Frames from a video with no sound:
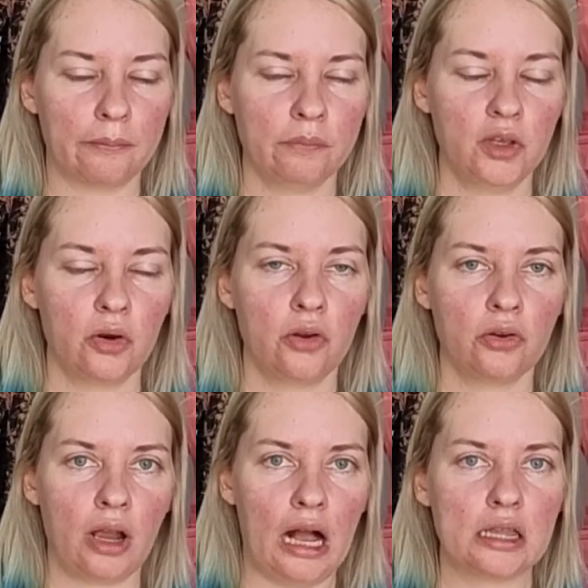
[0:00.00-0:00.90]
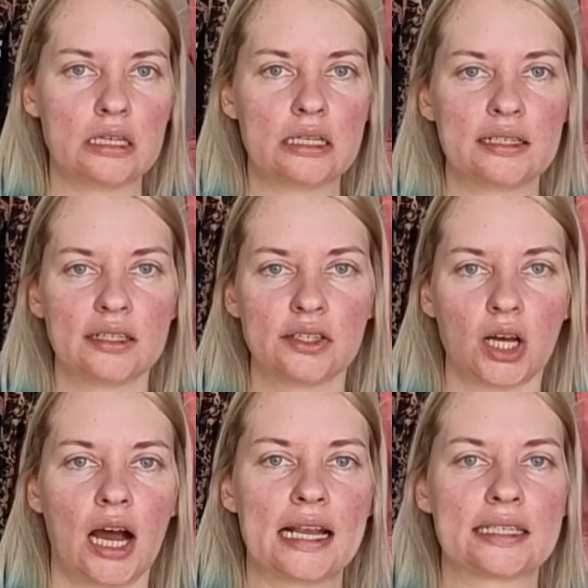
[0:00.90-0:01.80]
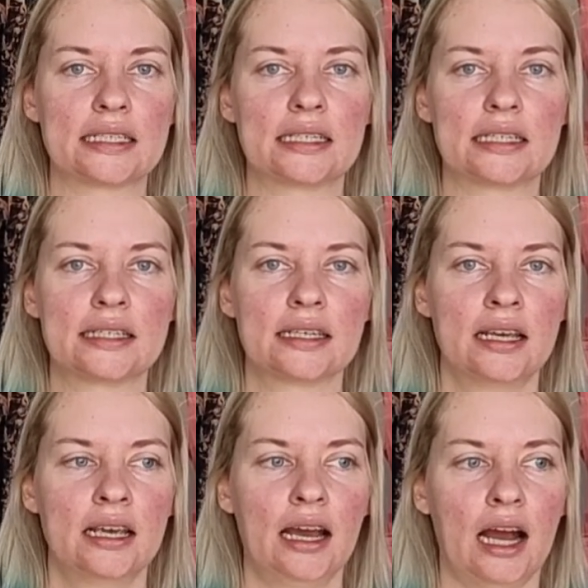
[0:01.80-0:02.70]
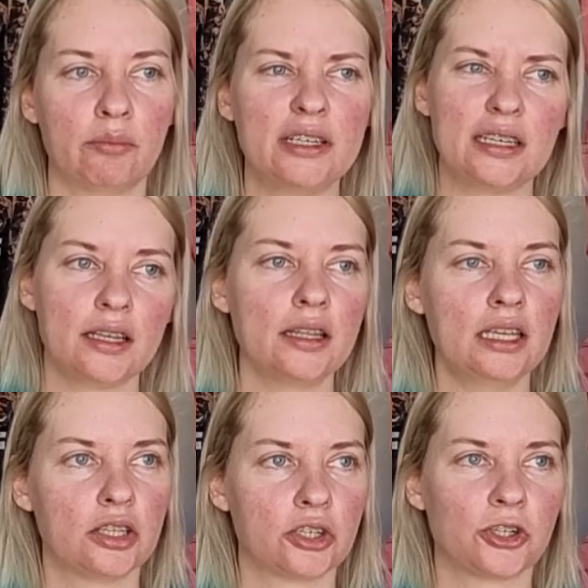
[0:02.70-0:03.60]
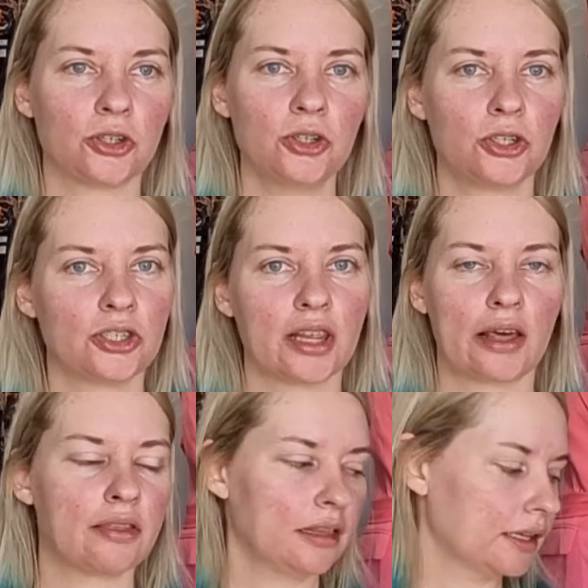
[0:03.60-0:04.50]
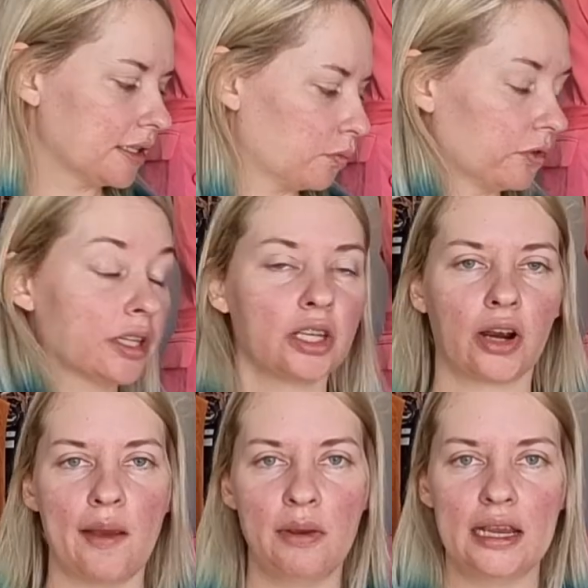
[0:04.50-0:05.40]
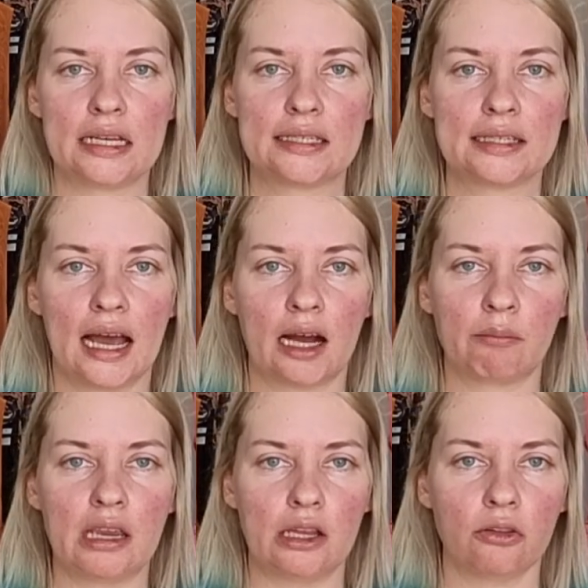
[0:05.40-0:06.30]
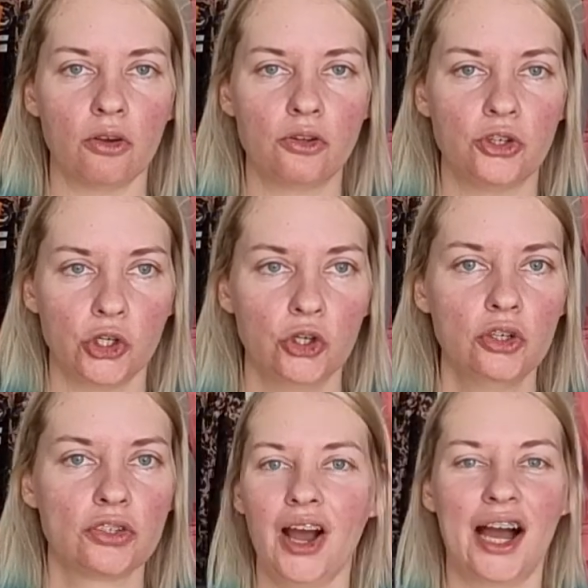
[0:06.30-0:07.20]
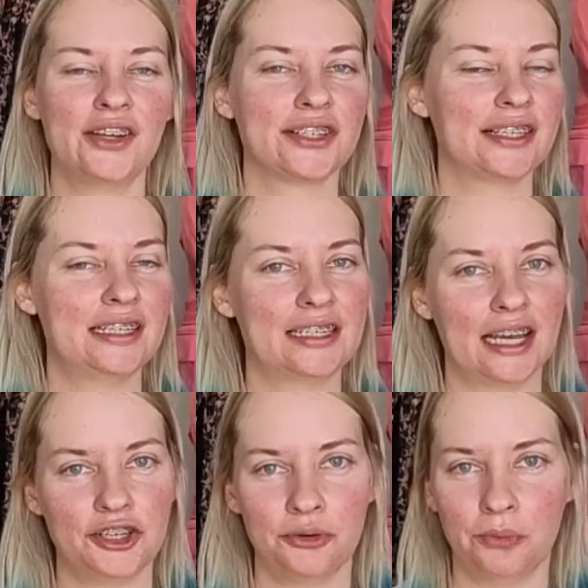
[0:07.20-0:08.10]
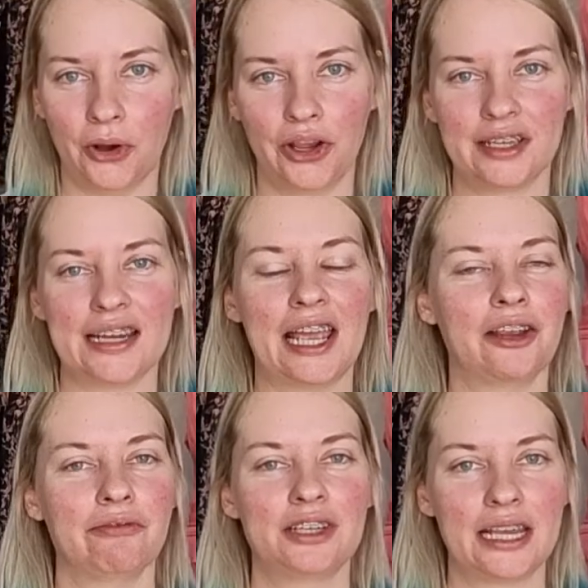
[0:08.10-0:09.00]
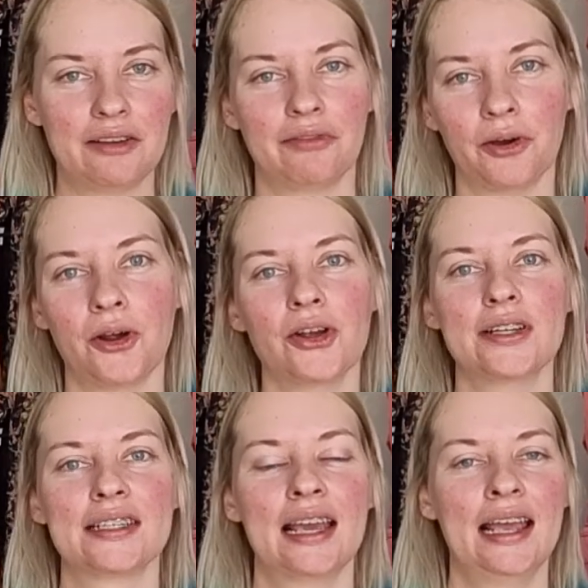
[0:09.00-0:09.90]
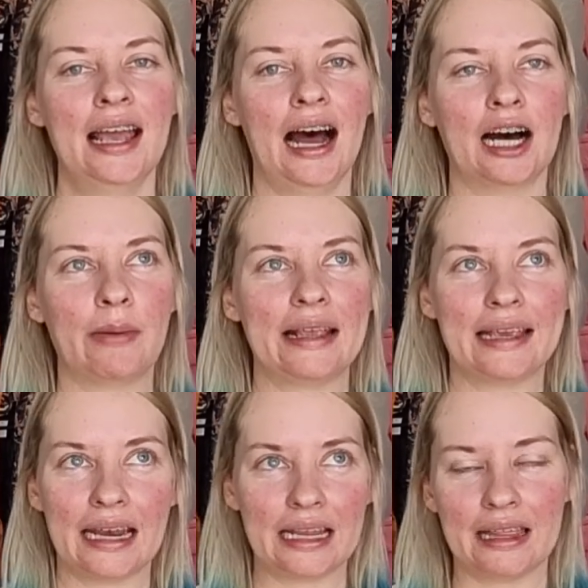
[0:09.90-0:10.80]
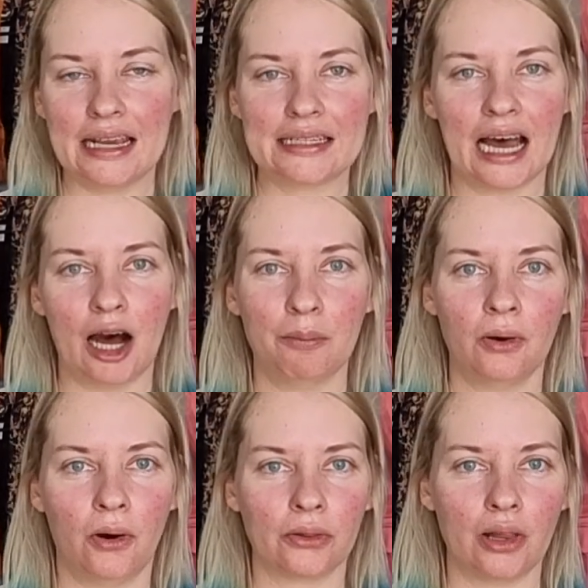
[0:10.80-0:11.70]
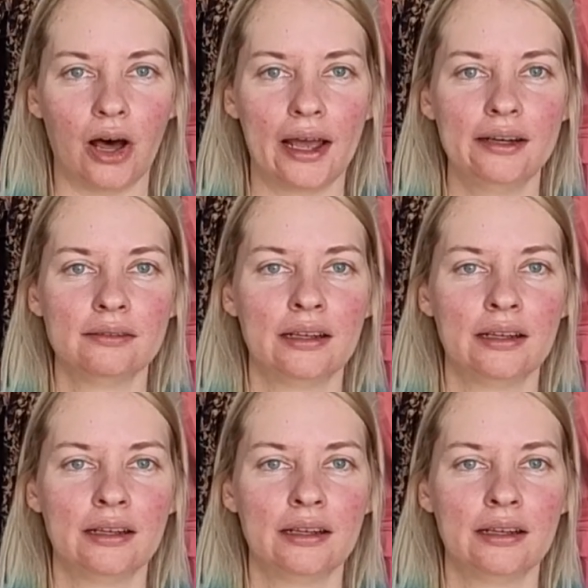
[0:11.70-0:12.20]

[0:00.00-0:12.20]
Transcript: you know, colours, sizes, particularly in the shoes. I think there's some really great picks in those shoes. I just need to get to work taking photos and getting these up online.